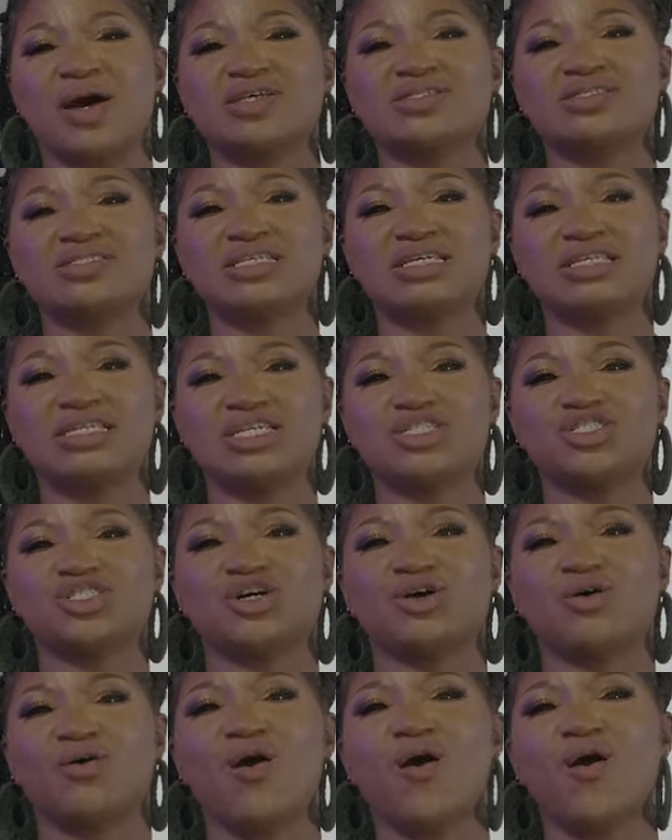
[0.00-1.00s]
our
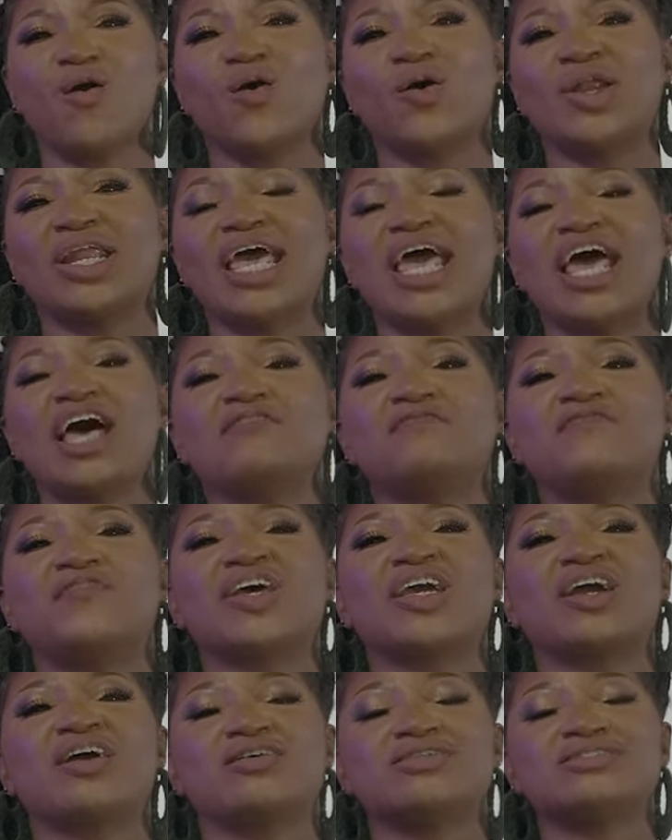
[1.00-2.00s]
signature on
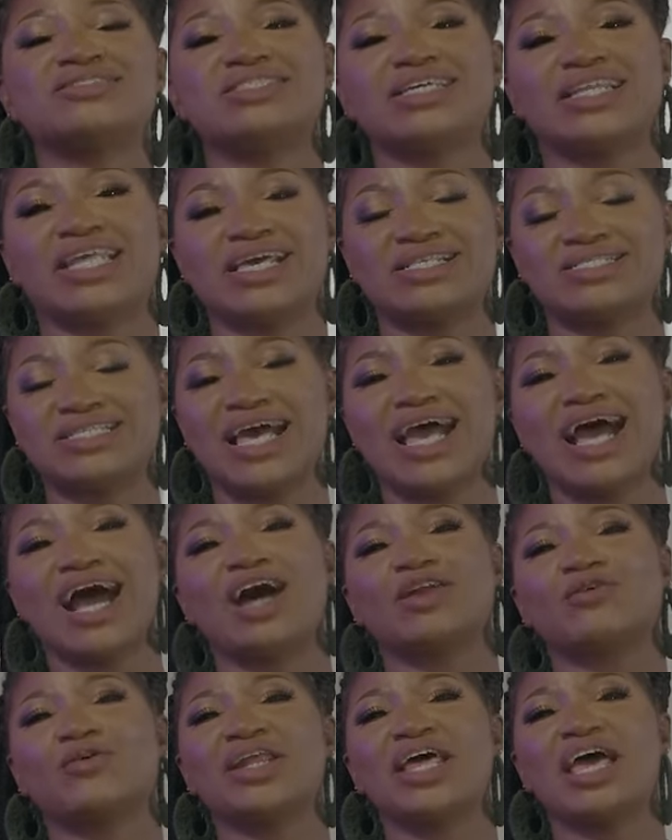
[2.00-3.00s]
every continent
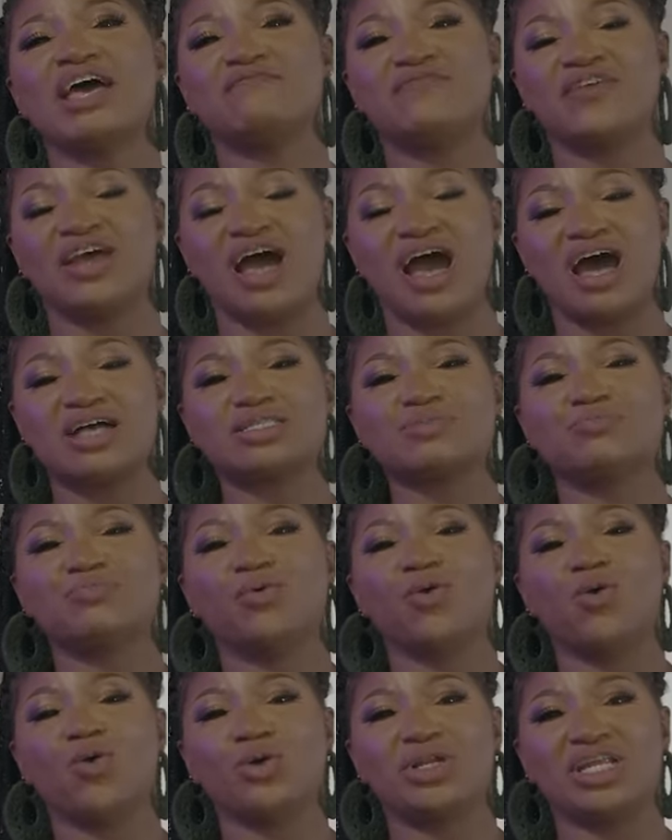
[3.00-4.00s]
and on every heart
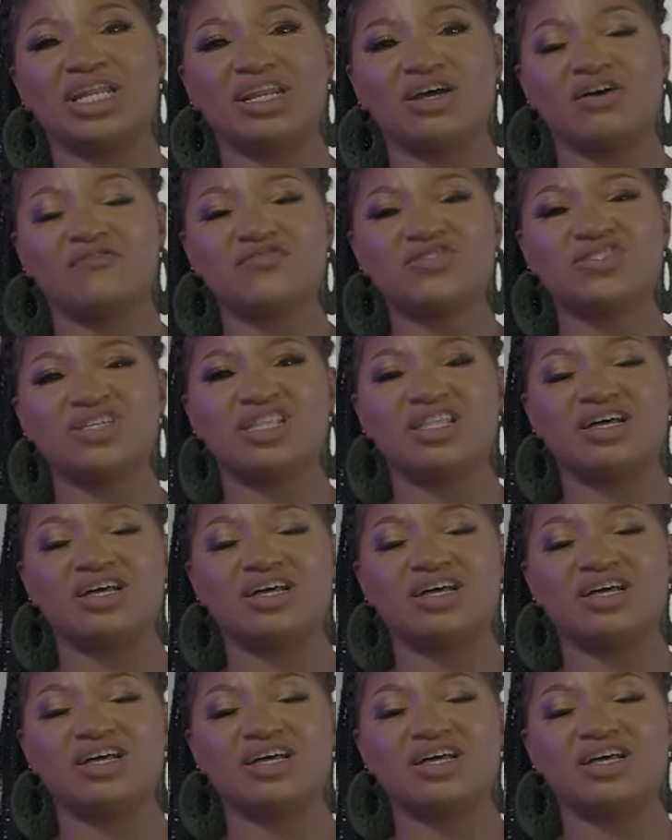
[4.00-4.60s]
bold enough to